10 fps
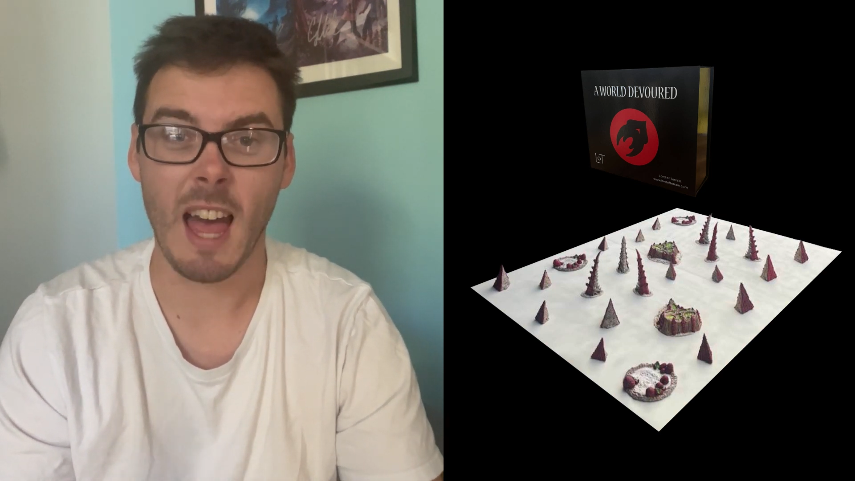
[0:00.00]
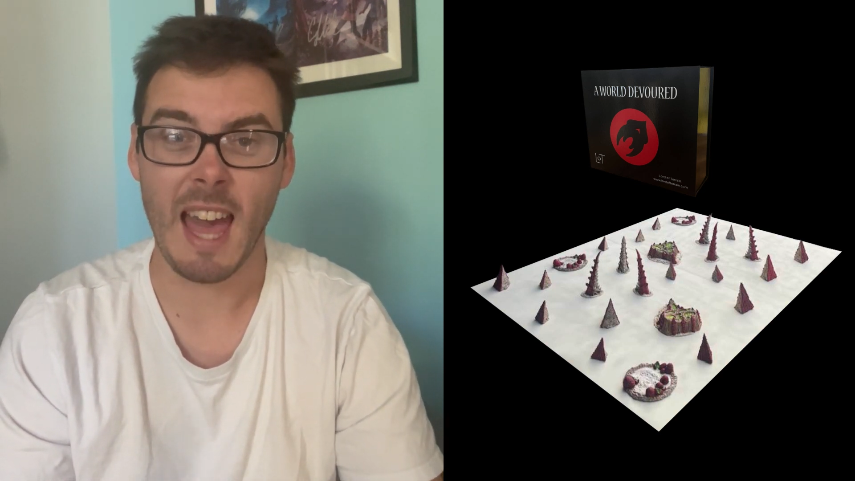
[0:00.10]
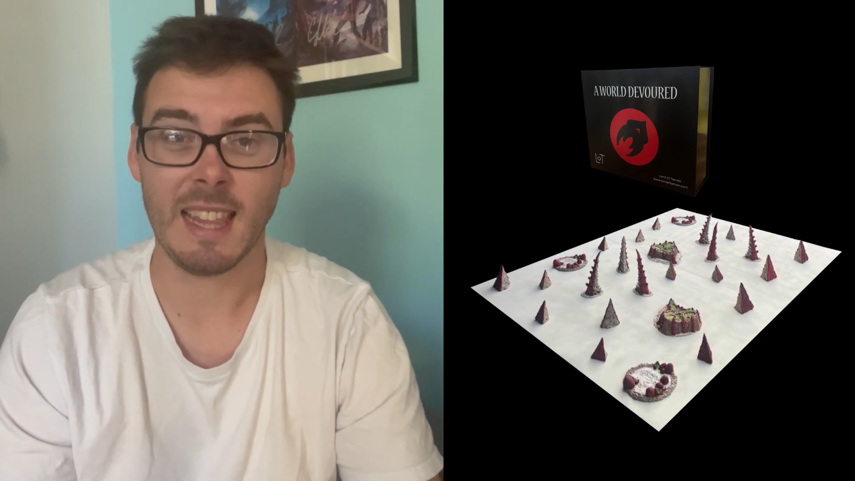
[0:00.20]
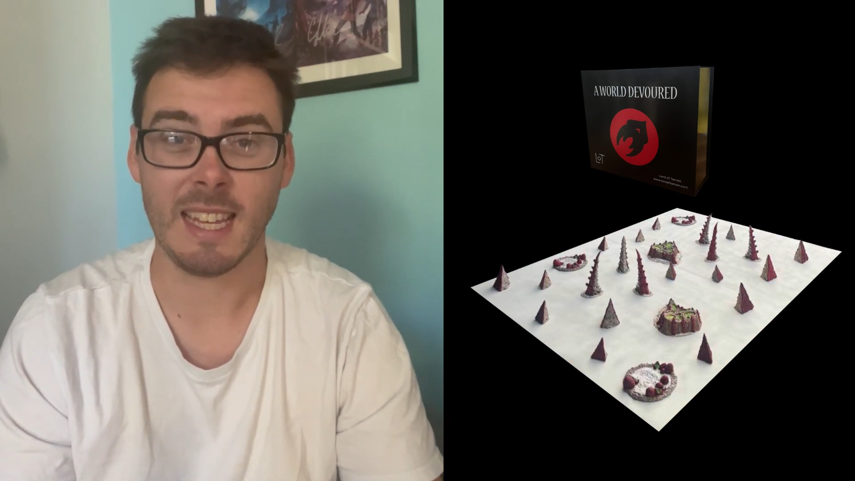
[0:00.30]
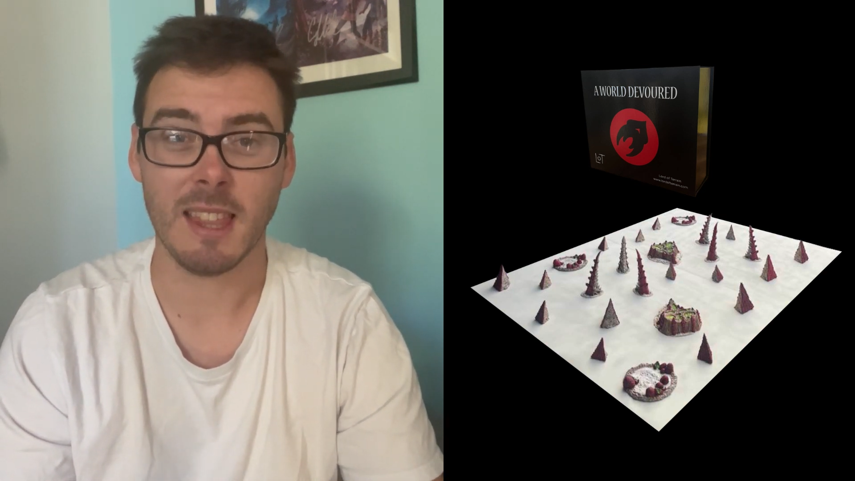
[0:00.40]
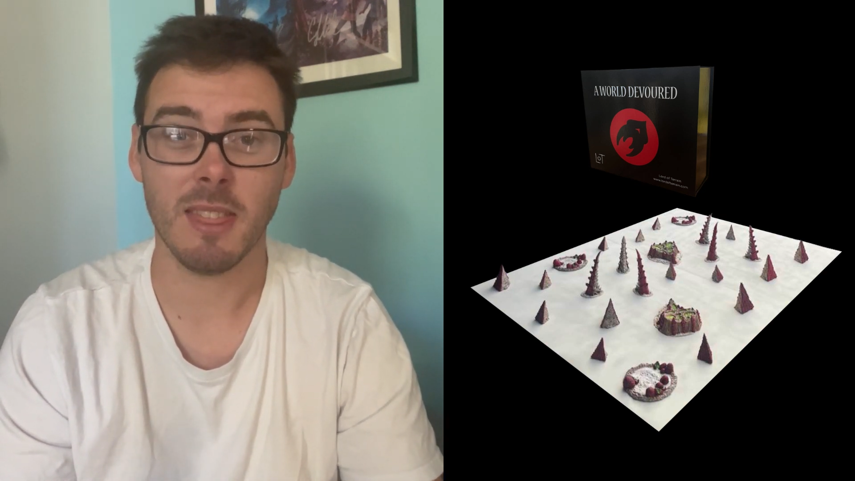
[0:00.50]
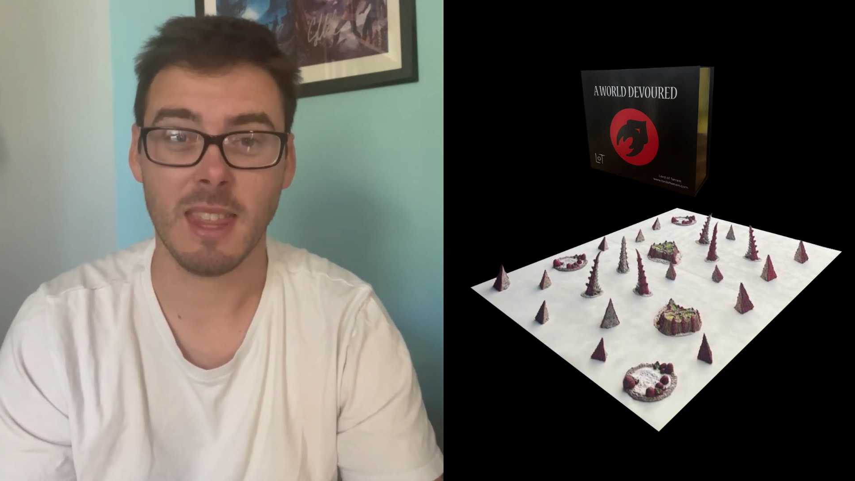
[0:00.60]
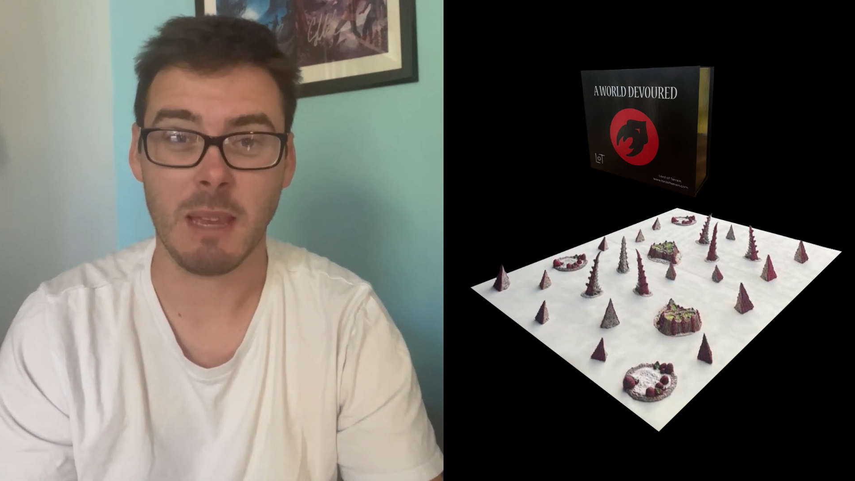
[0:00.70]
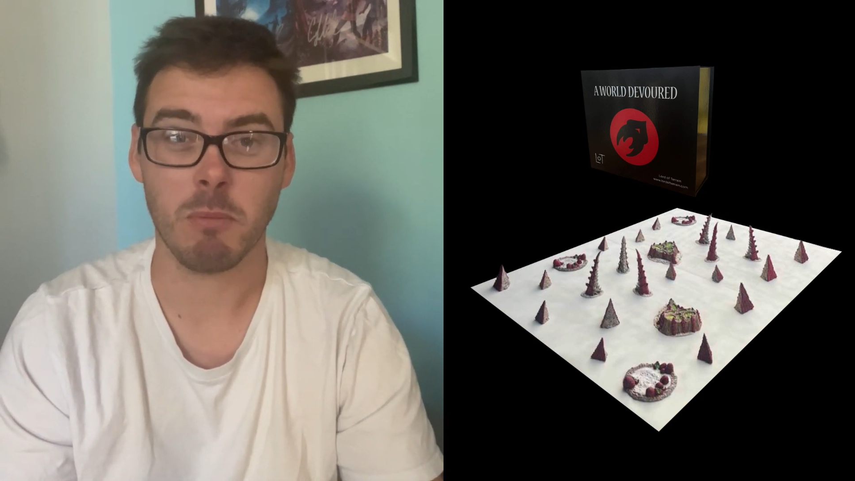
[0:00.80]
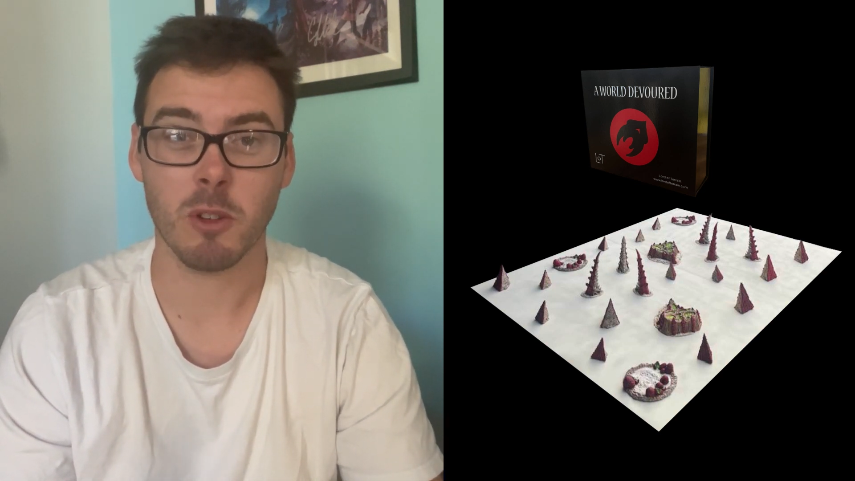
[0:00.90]

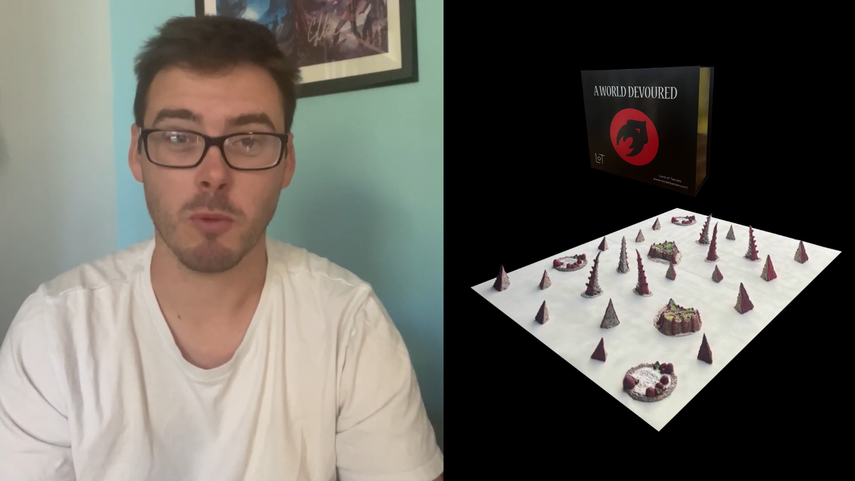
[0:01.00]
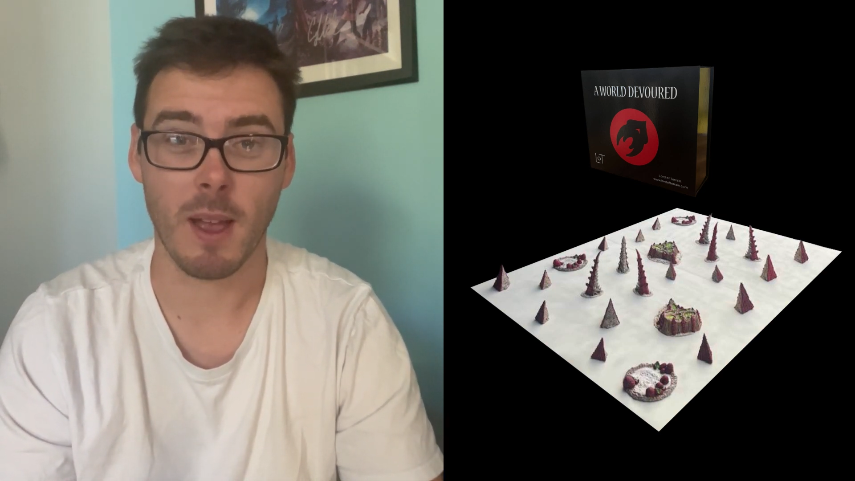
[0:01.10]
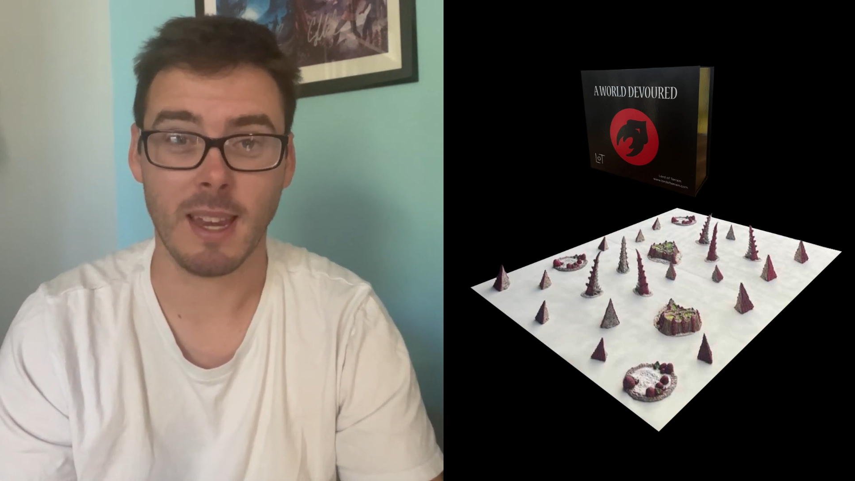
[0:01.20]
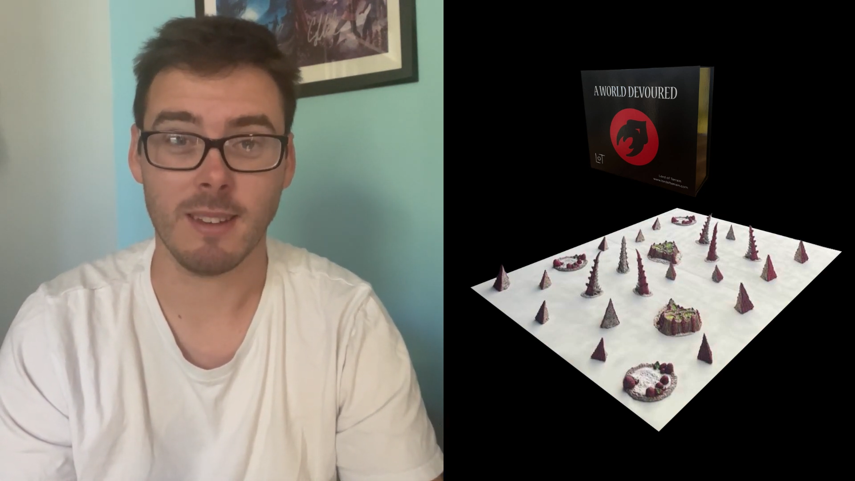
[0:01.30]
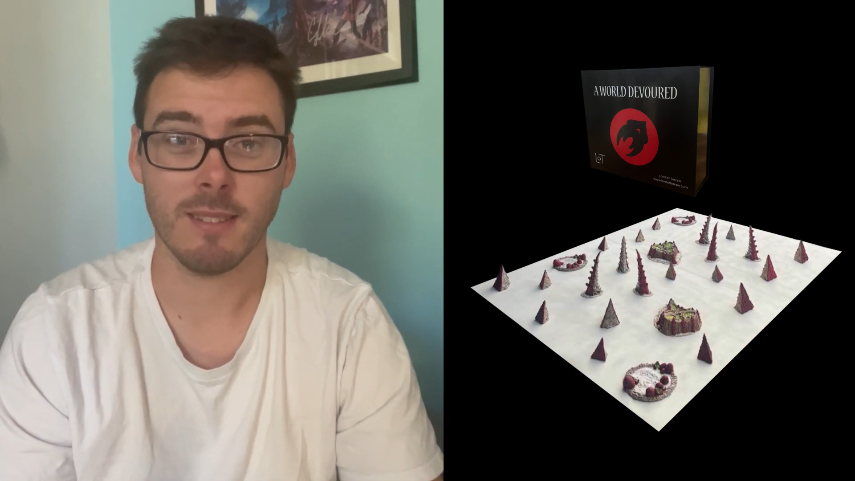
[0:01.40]
alien-themed terrain.